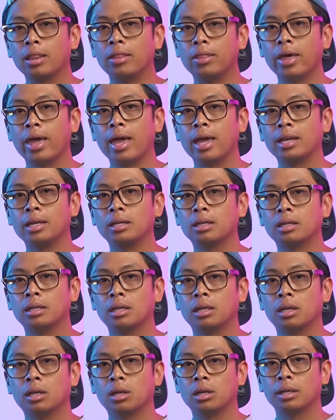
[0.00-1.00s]
than
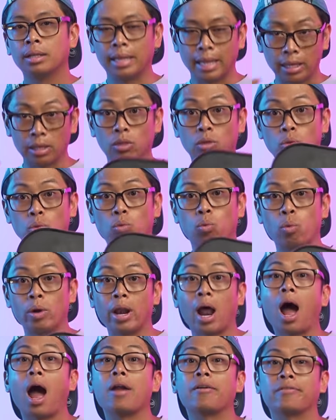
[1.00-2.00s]
like
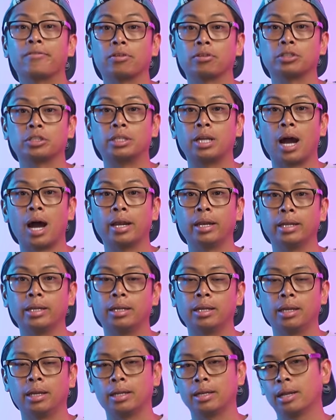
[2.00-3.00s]
when I first got it.
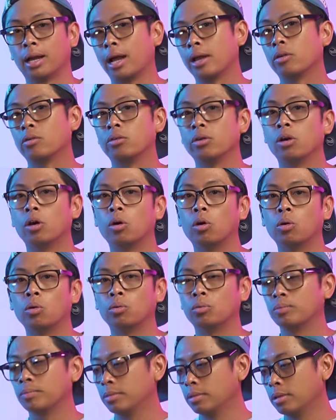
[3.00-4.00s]
And I don't
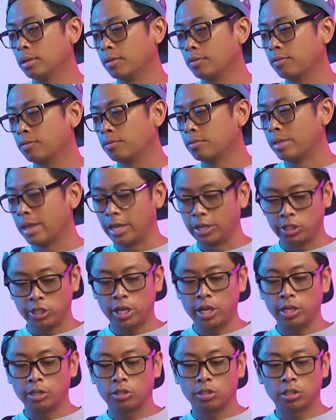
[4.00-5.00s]
know if they
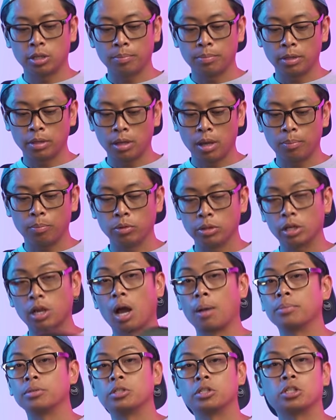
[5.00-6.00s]
changed something up with the
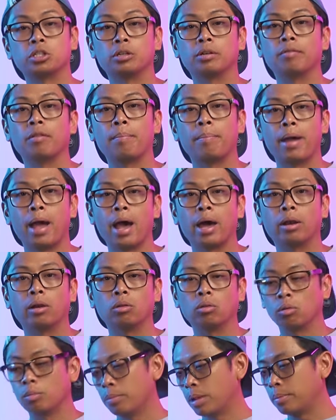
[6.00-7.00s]
composition of the
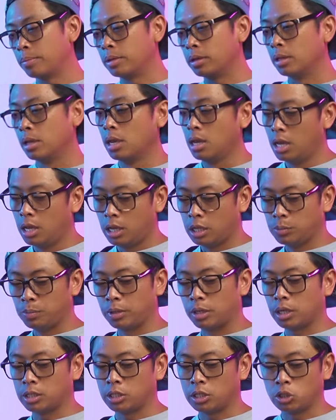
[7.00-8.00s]
paddle or maybe it's
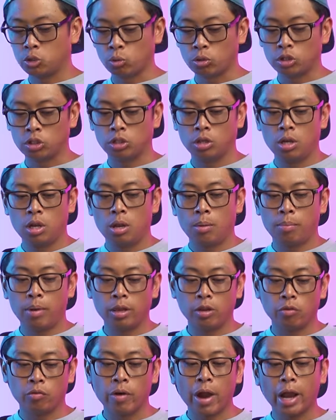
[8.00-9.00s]
because they switch
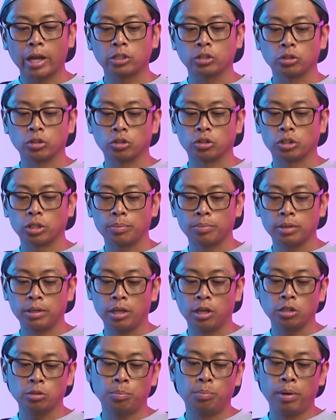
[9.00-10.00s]
manufacturers or something
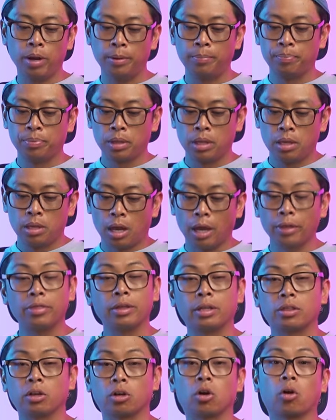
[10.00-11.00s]
else. But I
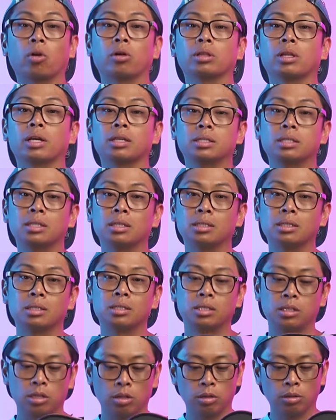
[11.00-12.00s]
think the current legacy is
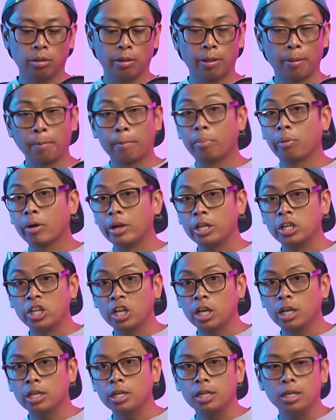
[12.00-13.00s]
still pretty
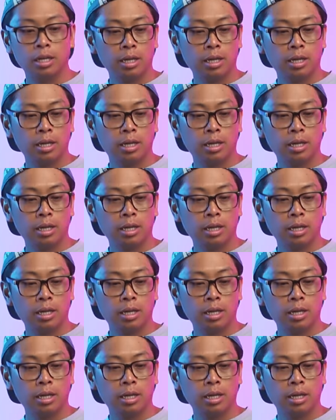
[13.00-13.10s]
good,